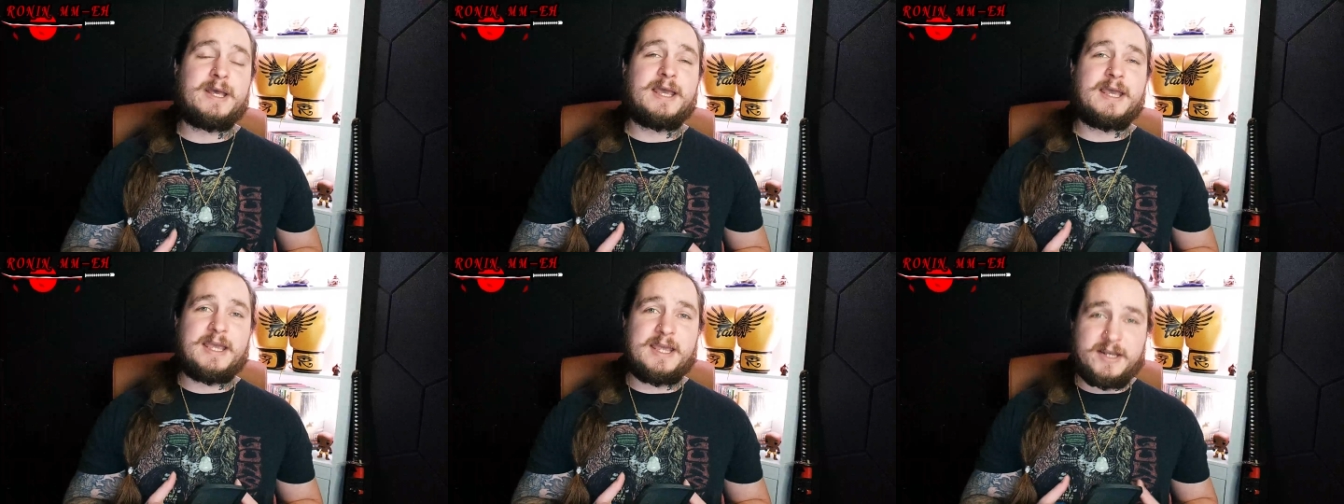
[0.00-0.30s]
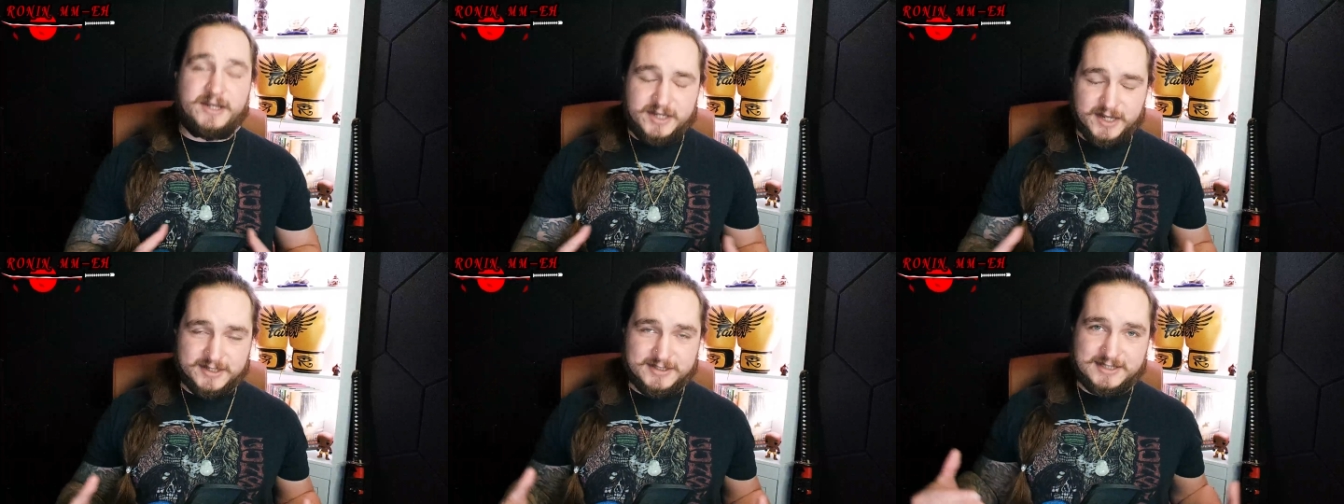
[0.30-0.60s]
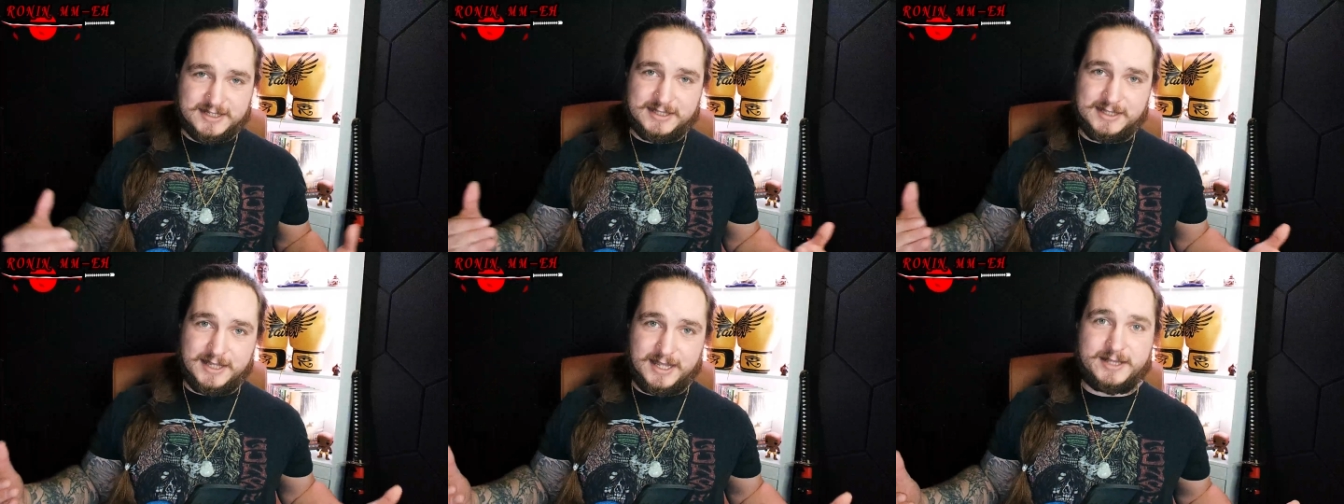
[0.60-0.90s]
he
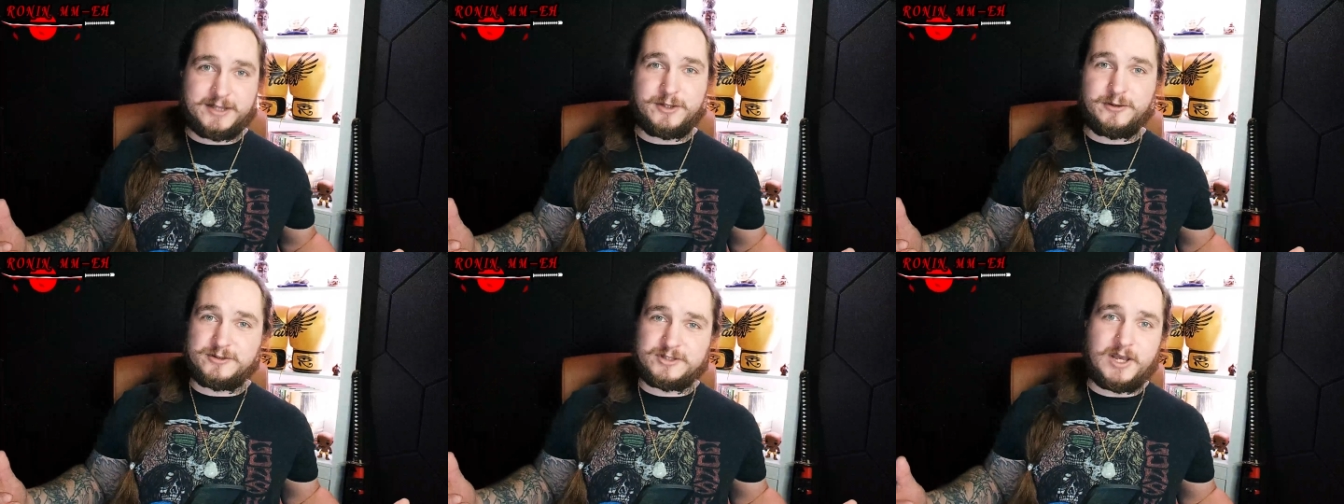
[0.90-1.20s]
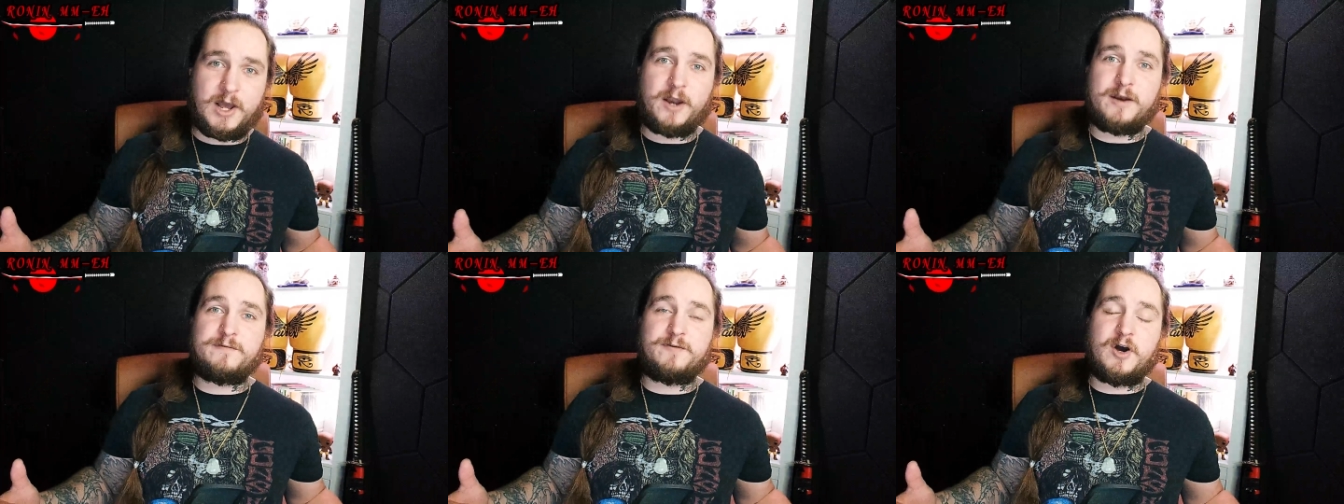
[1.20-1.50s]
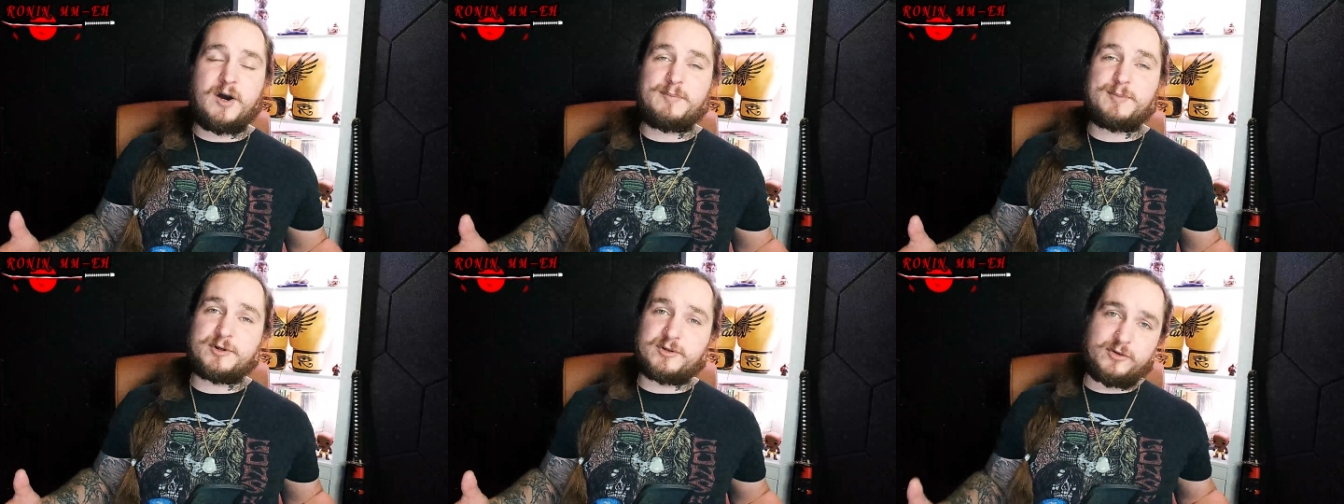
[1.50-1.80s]
doesn't let those kind of
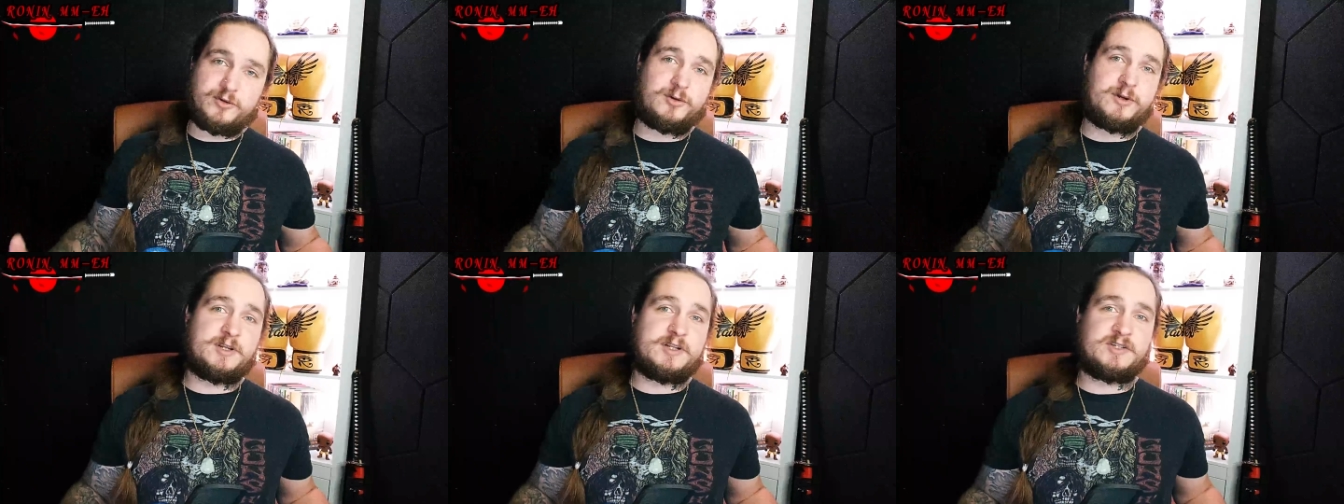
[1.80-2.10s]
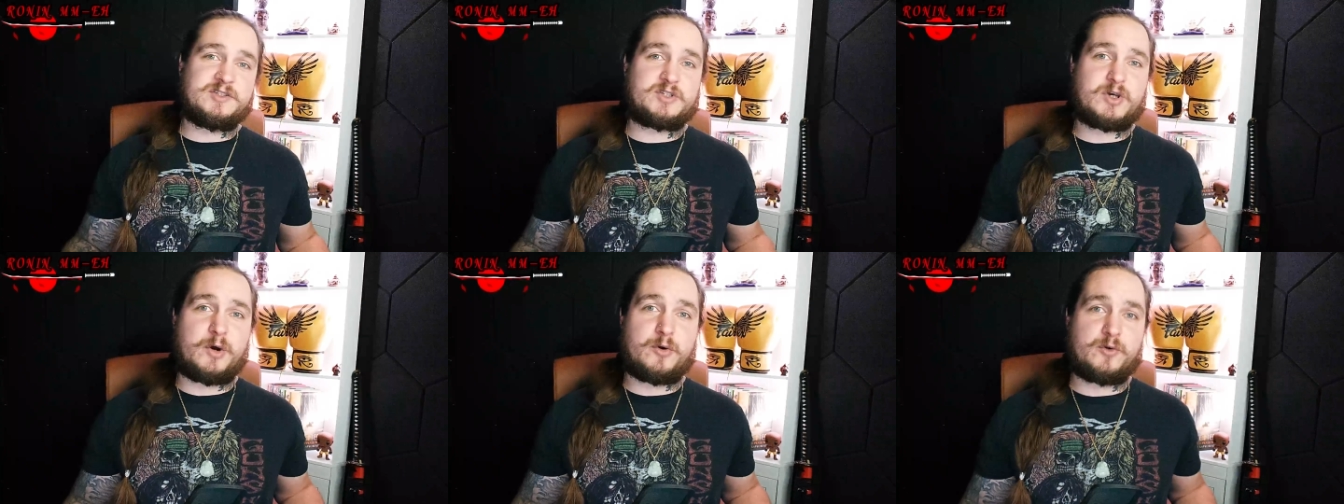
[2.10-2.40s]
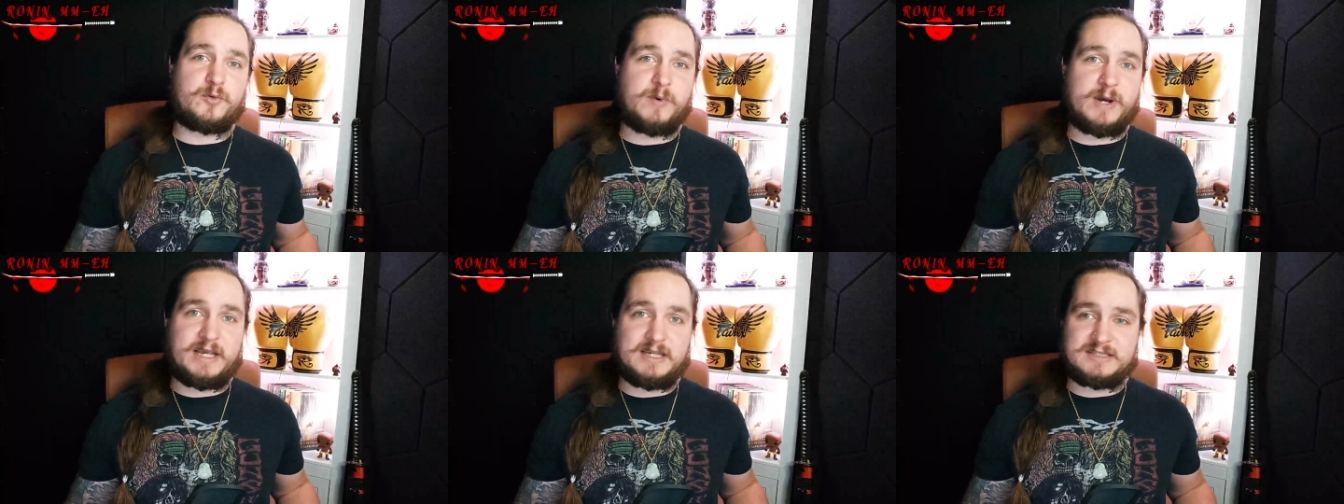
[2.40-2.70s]
opportunities go to
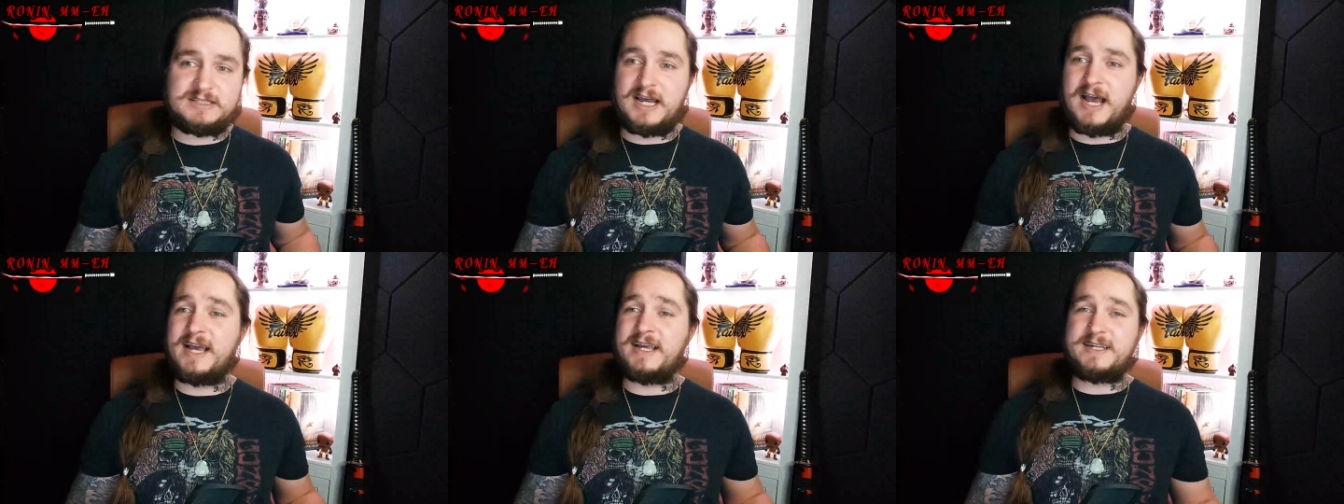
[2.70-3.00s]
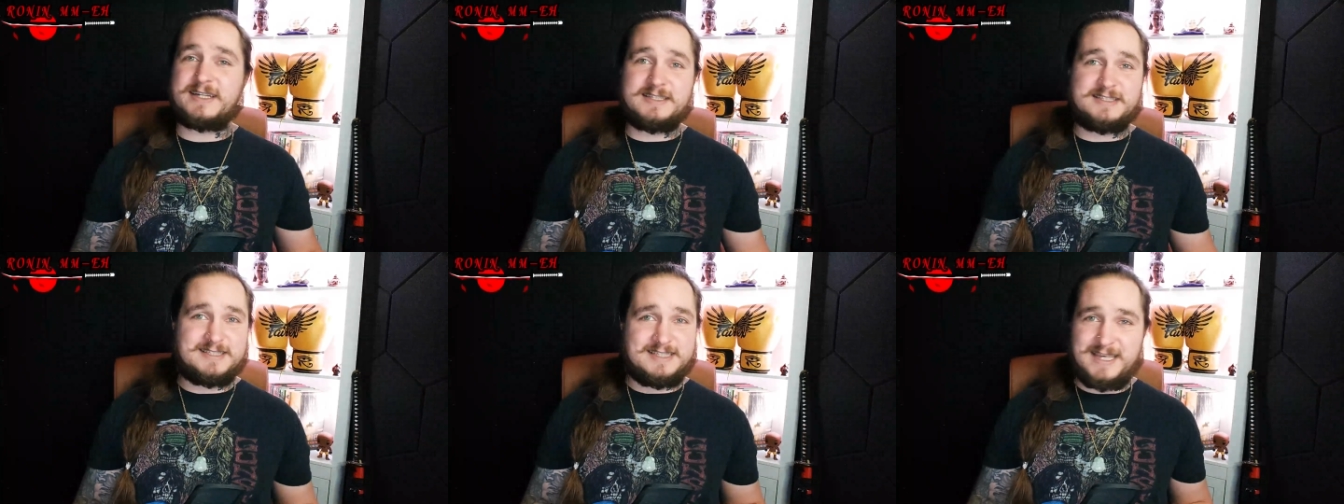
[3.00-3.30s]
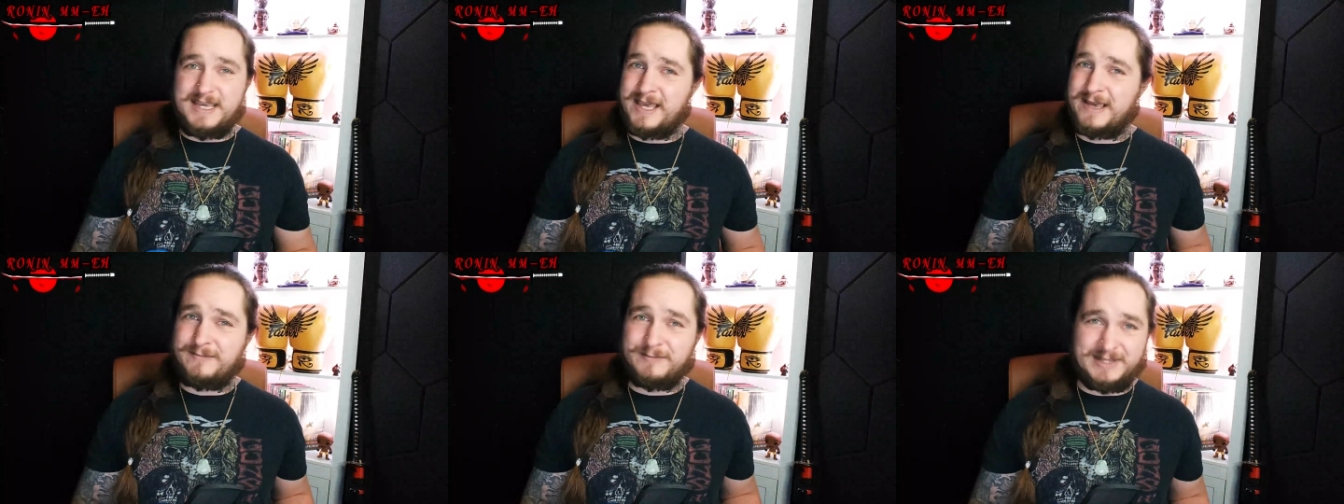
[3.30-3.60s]
waste. I could see
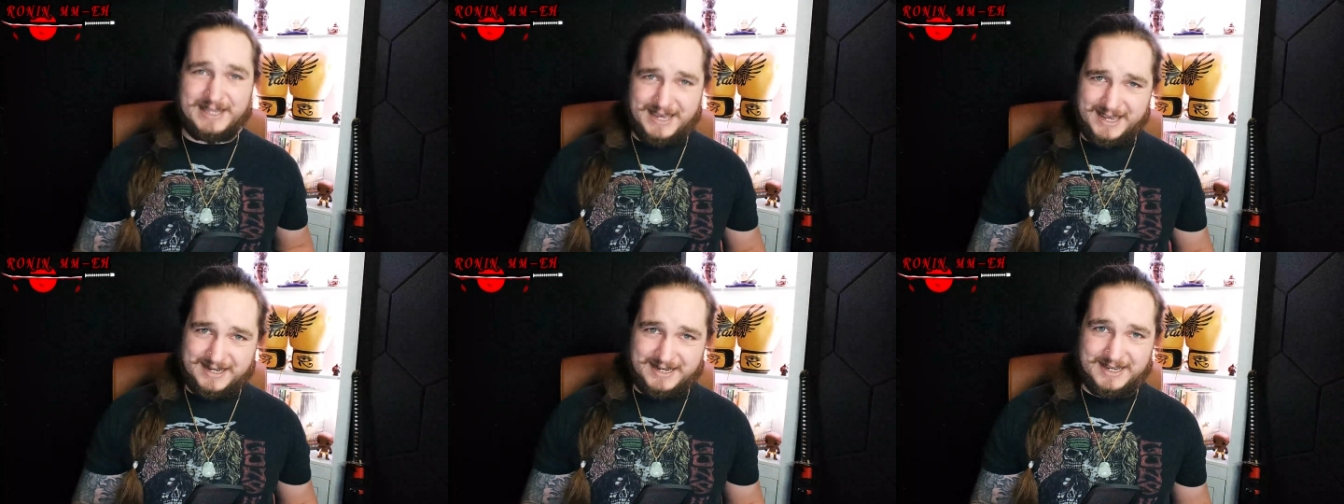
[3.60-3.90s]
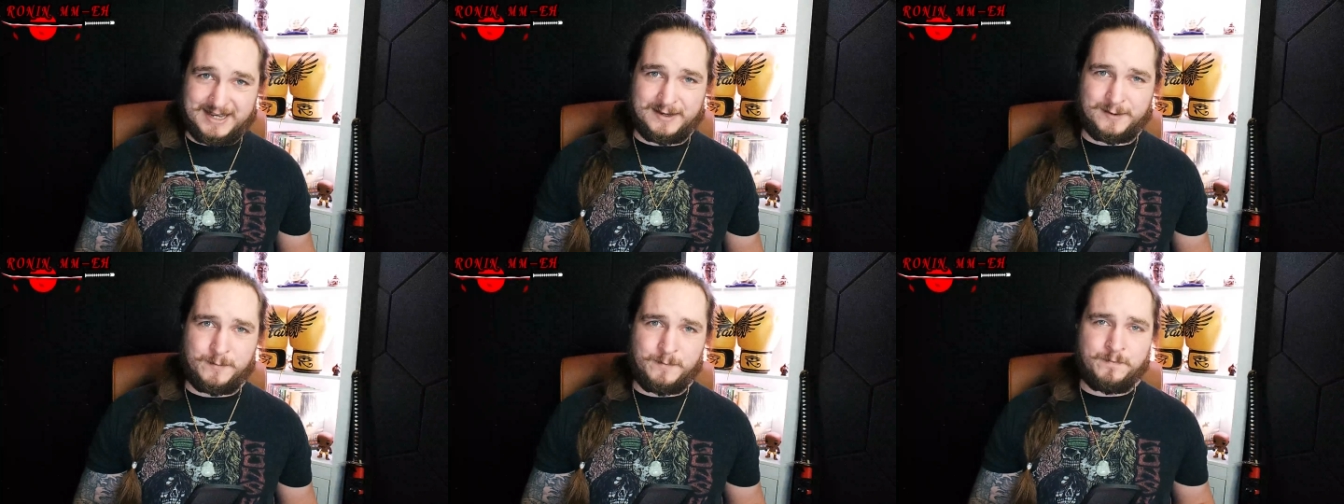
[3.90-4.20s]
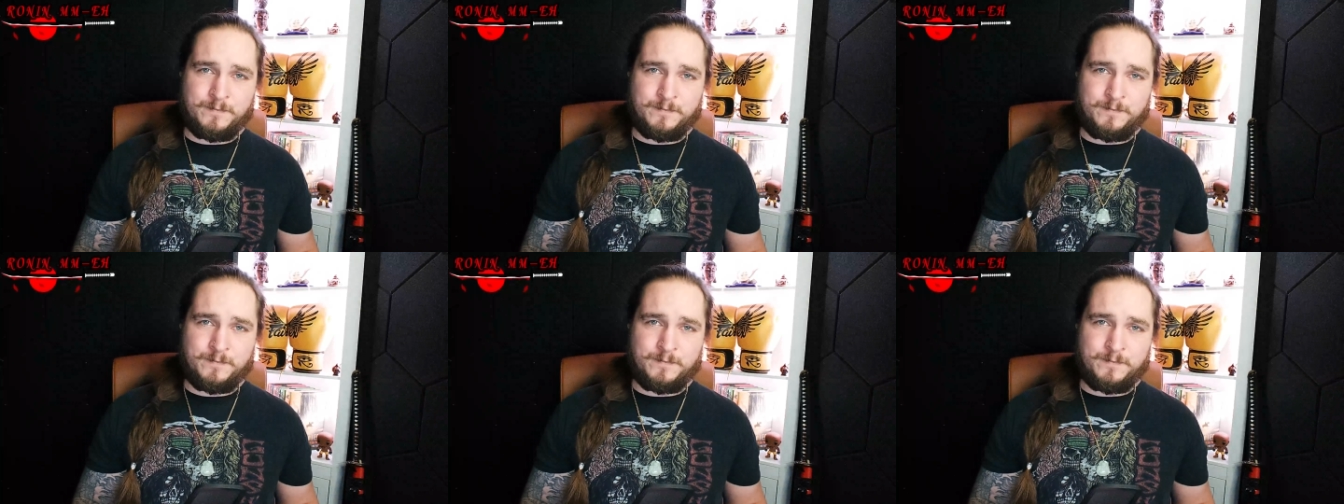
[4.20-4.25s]
him landing